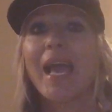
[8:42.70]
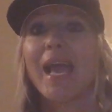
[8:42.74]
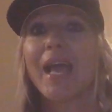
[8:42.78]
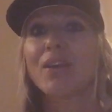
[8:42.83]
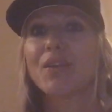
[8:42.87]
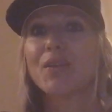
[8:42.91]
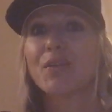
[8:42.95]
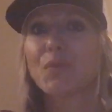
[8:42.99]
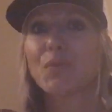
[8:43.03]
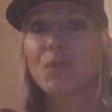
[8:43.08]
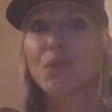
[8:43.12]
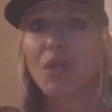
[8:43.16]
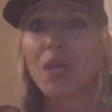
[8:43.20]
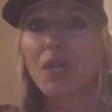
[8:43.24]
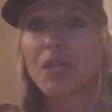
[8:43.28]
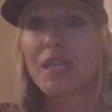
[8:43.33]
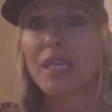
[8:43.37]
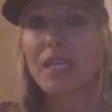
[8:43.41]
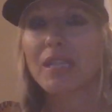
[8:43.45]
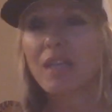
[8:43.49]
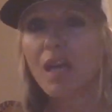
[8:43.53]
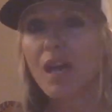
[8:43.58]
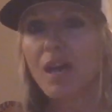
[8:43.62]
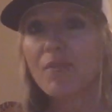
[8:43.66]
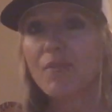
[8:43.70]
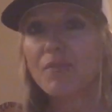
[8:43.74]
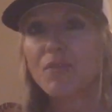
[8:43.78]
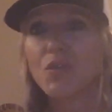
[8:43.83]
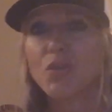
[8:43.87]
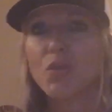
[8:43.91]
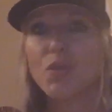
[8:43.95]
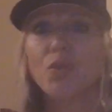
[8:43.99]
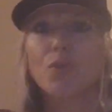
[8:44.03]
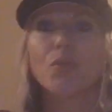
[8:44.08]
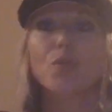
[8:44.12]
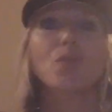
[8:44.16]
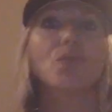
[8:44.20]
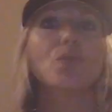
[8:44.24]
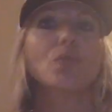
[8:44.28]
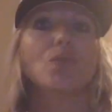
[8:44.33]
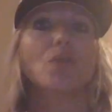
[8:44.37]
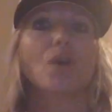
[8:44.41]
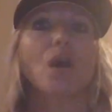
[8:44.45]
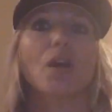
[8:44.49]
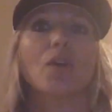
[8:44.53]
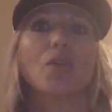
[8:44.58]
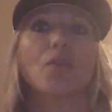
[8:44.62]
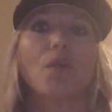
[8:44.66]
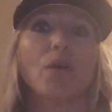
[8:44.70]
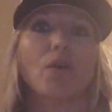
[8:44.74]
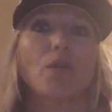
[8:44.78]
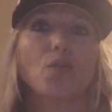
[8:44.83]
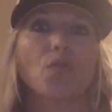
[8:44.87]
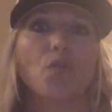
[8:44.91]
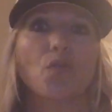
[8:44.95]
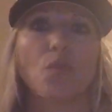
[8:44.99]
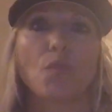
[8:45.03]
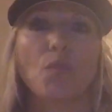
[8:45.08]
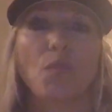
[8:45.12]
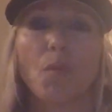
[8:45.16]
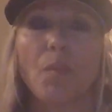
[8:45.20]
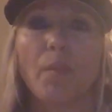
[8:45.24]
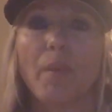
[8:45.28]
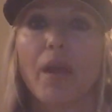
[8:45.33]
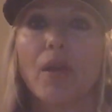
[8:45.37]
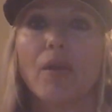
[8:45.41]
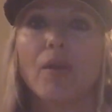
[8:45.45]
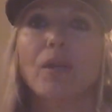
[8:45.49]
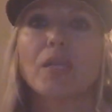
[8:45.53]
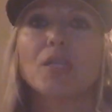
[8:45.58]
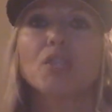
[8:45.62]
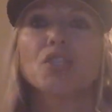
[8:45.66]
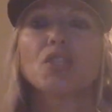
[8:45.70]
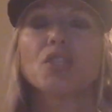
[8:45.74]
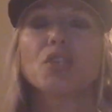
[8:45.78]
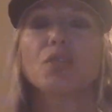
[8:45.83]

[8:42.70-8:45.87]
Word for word: and you thought they loved you, you thought you had a normal marriage,